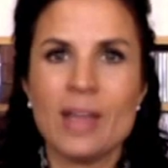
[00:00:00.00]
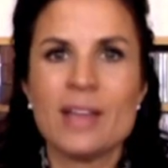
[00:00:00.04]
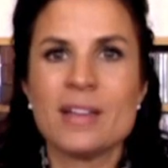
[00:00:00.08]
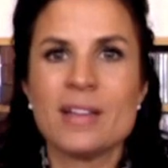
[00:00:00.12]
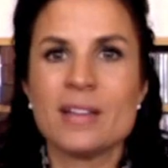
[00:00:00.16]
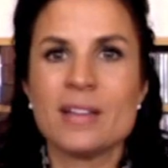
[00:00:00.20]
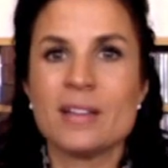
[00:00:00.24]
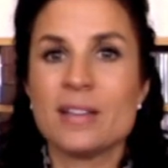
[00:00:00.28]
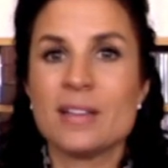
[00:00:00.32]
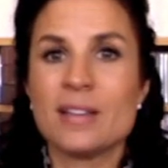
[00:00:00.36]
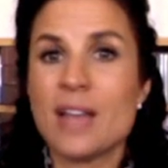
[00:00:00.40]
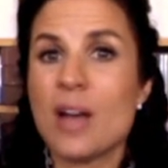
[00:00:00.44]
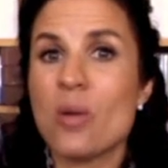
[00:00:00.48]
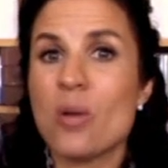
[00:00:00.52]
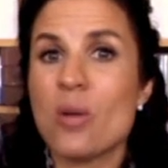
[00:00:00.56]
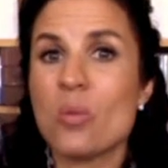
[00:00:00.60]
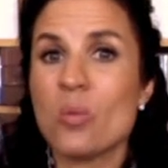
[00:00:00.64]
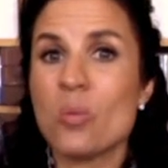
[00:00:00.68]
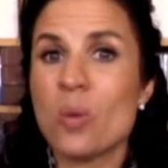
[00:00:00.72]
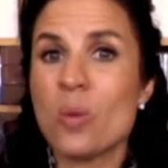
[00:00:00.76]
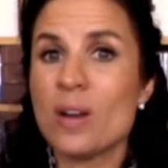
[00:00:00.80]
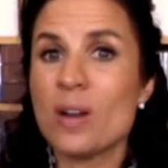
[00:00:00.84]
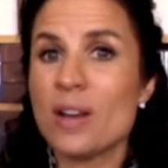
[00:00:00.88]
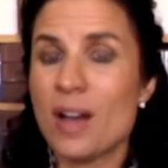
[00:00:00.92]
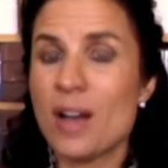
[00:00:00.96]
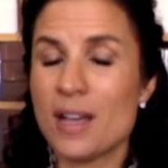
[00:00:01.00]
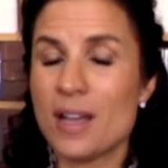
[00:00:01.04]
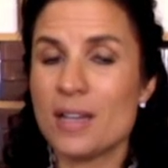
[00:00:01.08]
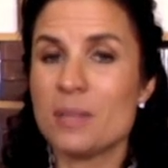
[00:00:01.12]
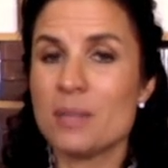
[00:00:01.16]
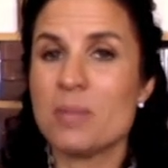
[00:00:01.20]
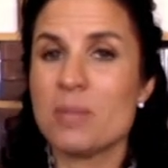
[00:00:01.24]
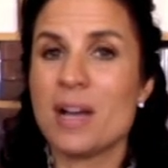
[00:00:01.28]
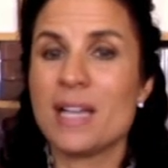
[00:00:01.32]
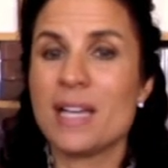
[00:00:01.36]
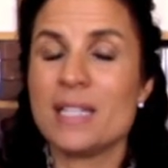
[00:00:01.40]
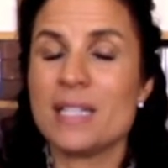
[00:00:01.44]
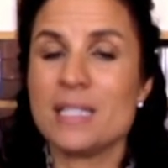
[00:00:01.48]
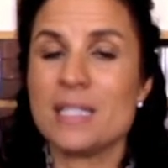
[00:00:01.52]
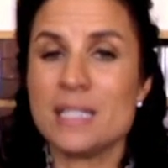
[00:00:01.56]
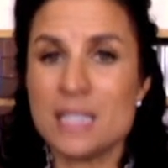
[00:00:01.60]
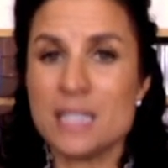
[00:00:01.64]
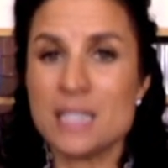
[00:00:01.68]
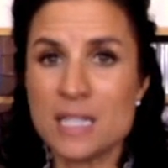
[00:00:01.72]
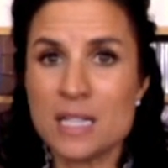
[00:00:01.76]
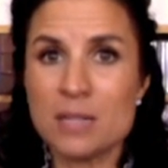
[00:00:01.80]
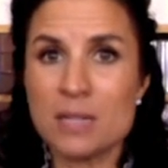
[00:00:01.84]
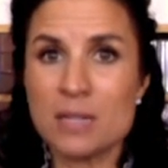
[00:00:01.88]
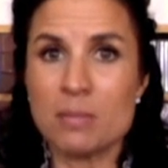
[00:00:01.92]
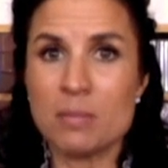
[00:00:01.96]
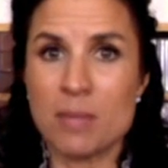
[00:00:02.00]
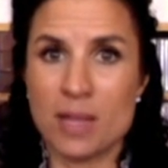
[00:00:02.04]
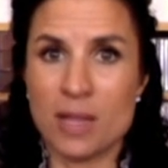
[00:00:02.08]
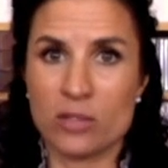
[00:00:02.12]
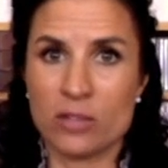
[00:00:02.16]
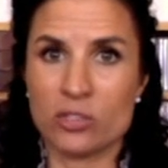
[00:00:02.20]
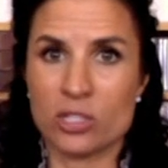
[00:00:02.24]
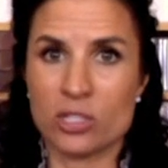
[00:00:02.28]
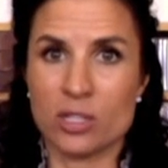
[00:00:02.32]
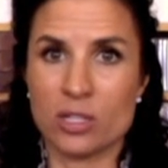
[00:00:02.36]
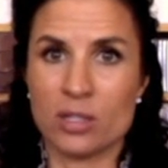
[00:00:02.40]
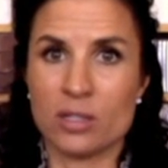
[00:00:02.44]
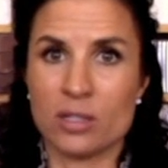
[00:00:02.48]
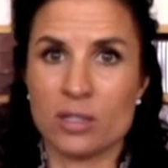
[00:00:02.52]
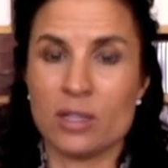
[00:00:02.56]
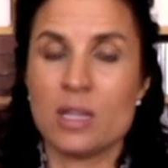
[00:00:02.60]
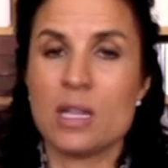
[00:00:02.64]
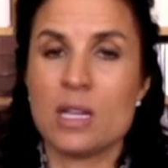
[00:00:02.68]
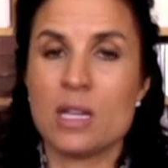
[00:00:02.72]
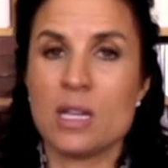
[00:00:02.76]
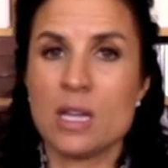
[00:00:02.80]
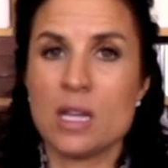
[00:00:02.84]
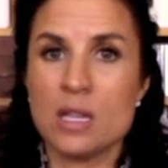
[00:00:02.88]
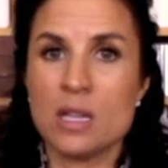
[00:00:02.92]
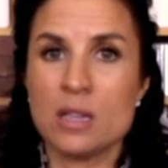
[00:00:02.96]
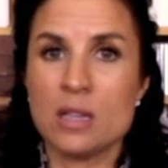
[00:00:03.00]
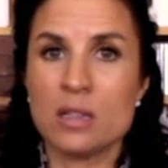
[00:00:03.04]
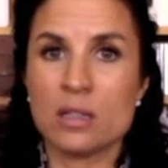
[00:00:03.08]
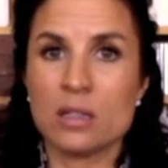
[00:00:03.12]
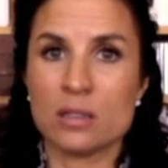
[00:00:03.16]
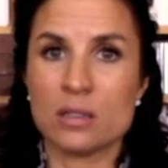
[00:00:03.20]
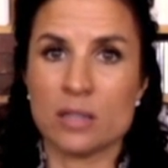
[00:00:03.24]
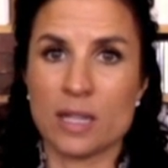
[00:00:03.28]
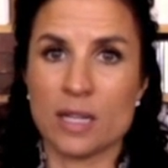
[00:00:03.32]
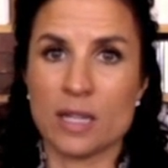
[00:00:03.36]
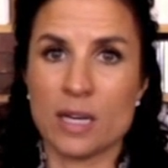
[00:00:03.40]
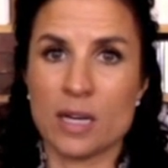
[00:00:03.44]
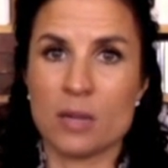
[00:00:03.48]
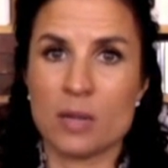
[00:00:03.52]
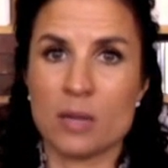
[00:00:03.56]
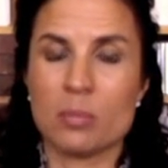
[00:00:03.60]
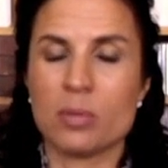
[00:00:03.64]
Now, one item I did mention in the clinic,